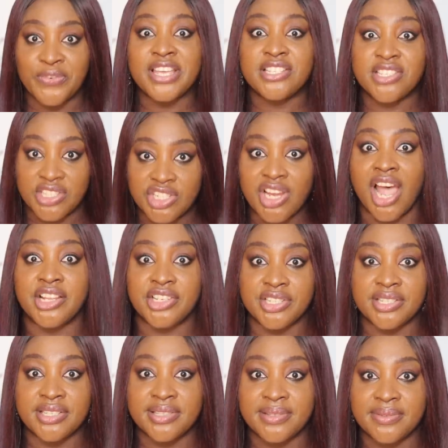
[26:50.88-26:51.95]
face
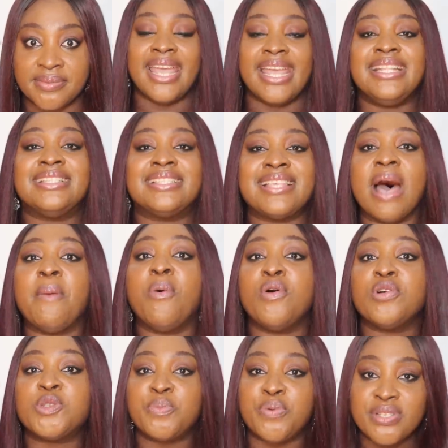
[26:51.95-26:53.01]
charges. In Thabo's